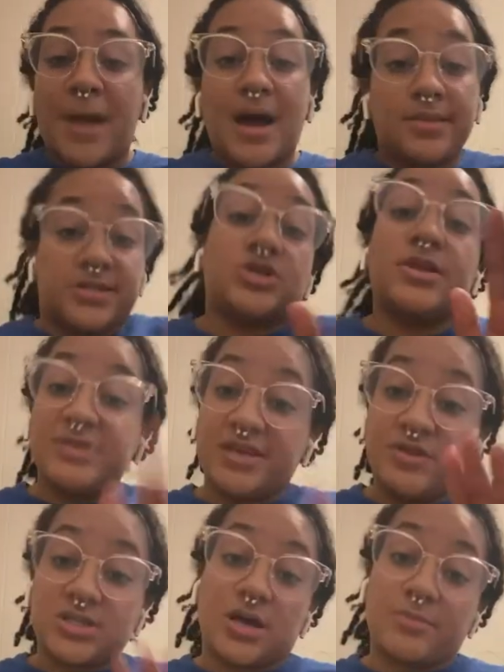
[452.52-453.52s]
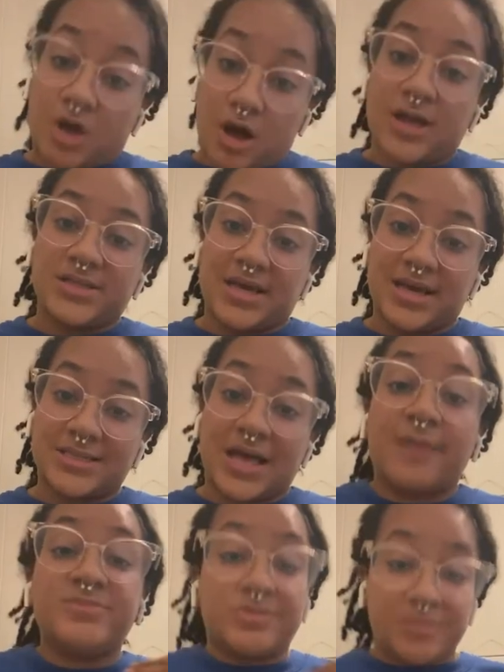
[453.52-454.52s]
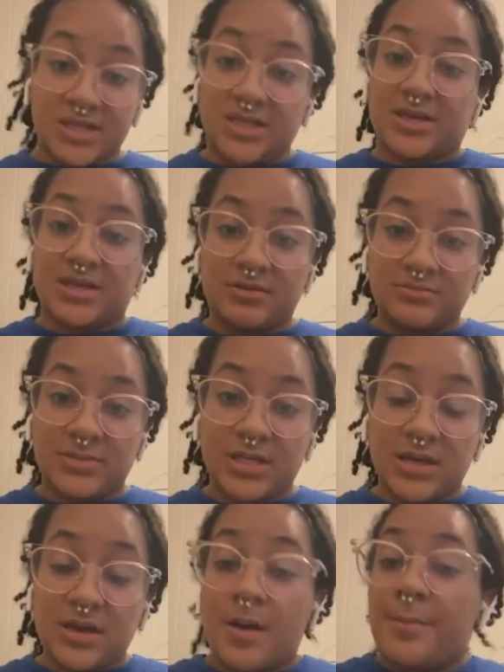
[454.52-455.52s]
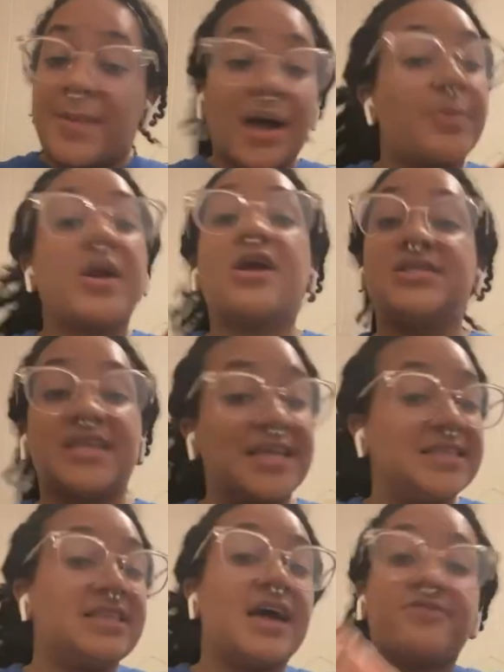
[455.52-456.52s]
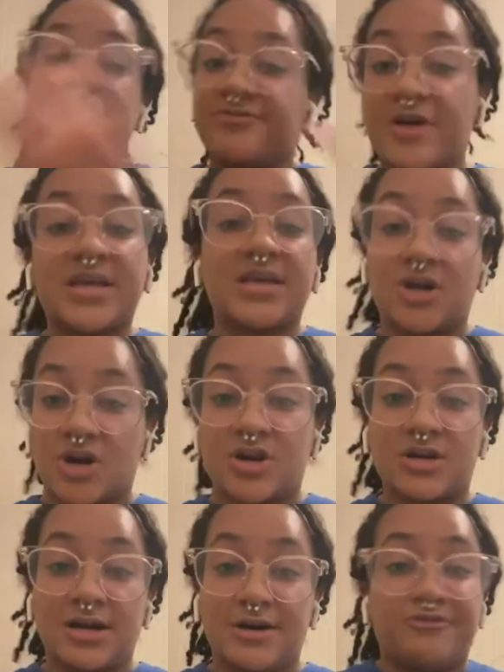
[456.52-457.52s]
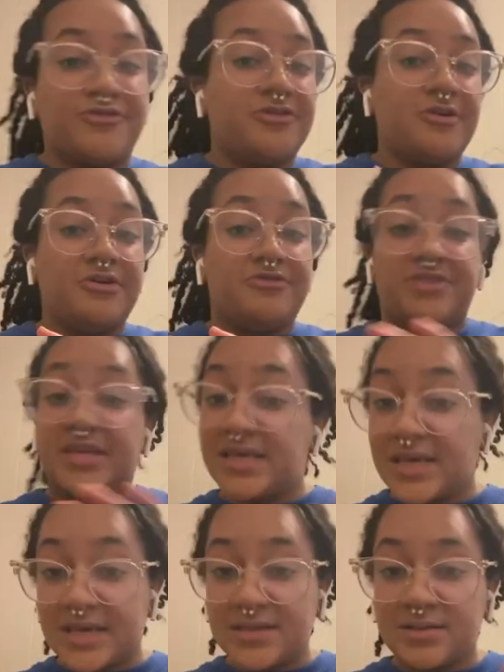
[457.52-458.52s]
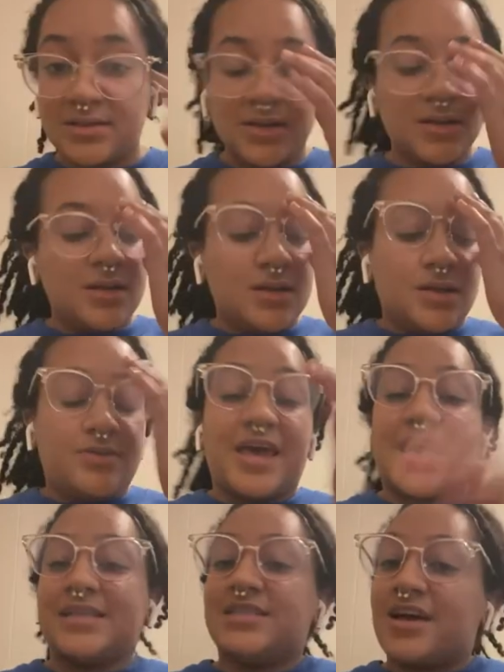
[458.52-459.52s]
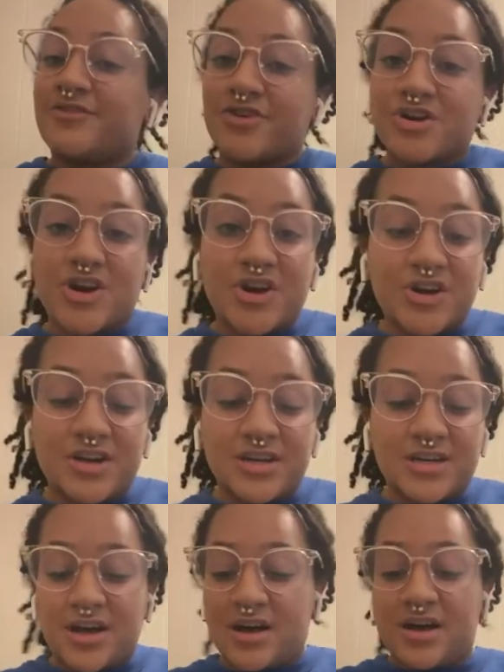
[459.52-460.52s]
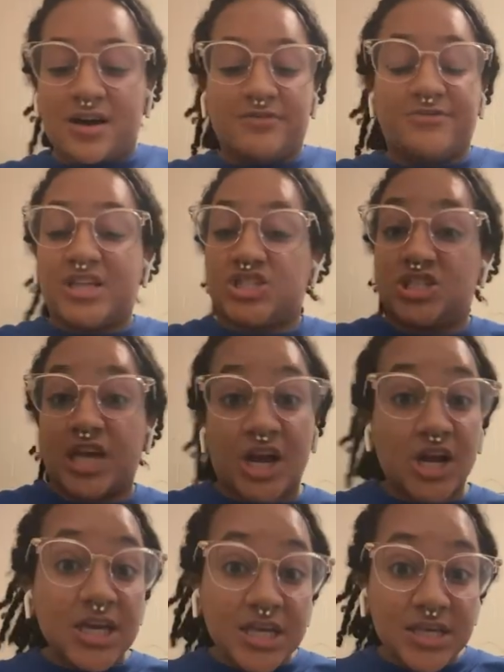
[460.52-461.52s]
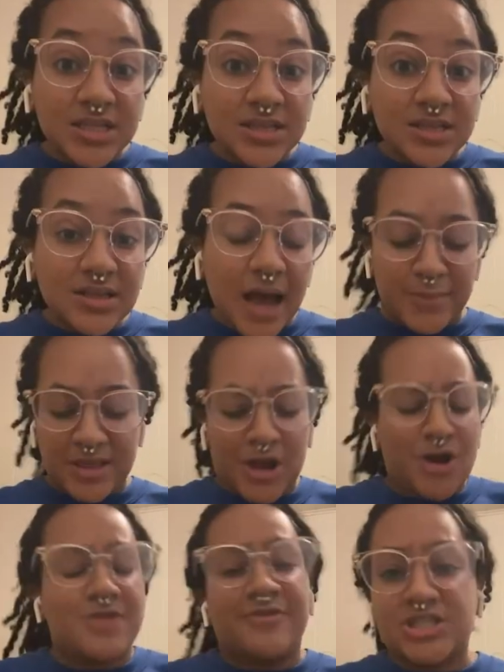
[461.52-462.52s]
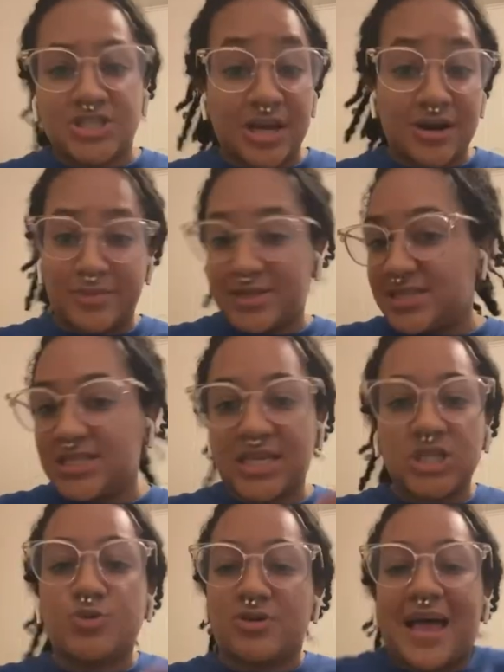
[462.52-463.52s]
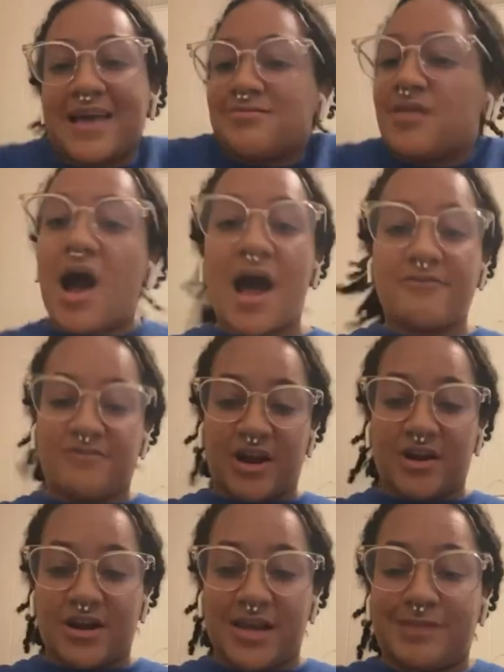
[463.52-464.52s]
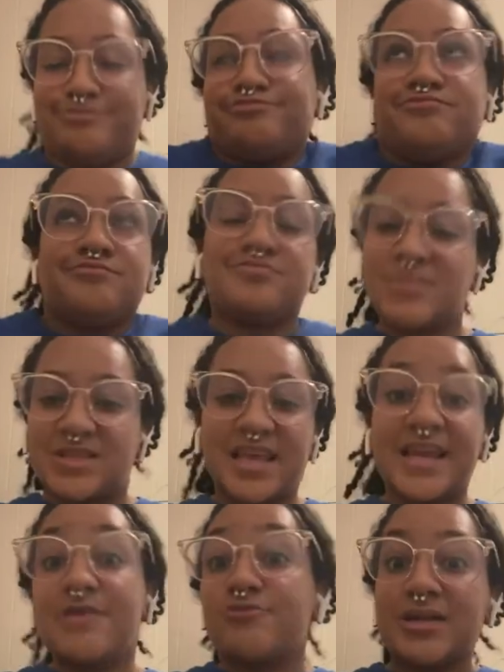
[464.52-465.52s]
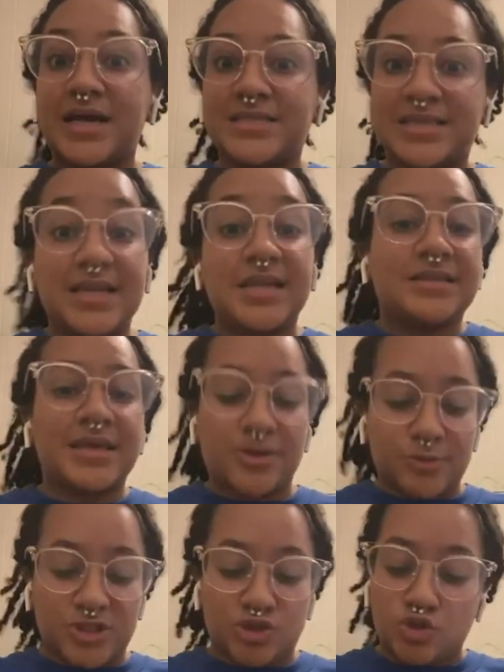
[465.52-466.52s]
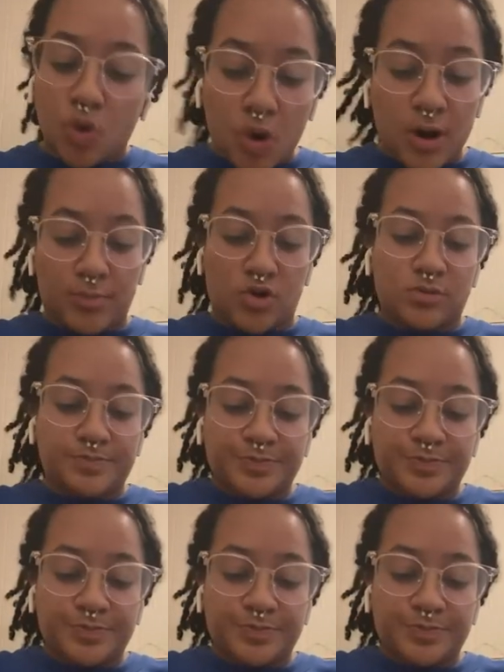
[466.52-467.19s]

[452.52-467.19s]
So let me give you some context. I'm Dominican. My parents had never fucking heard of vegan. They had never heard of vegetarian. I mean, they heard of vegetarian, but these things were like not very, they didn't realize, they didn't think it was normal.